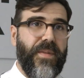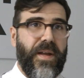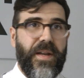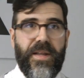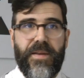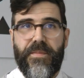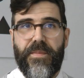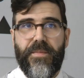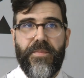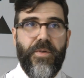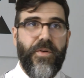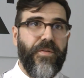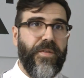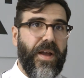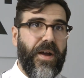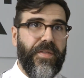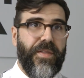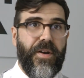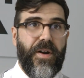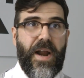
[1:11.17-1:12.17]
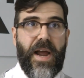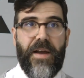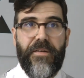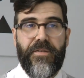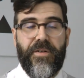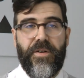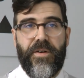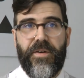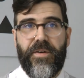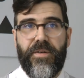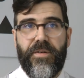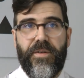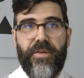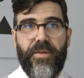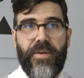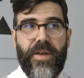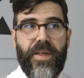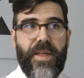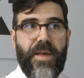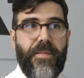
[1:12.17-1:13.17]
and he moved out there after
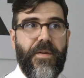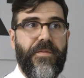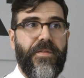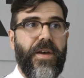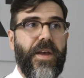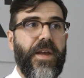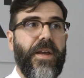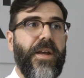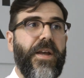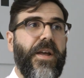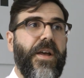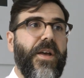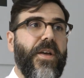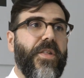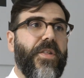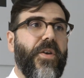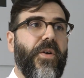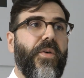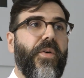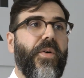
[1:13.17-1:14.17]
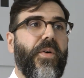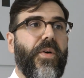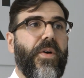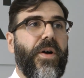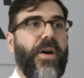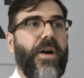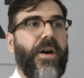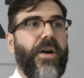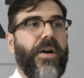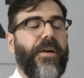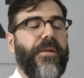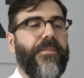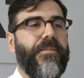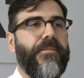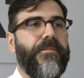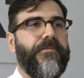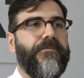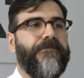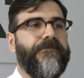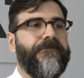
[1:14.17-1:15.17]
doing his MFA. So
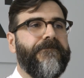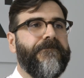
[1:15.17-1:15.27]
um,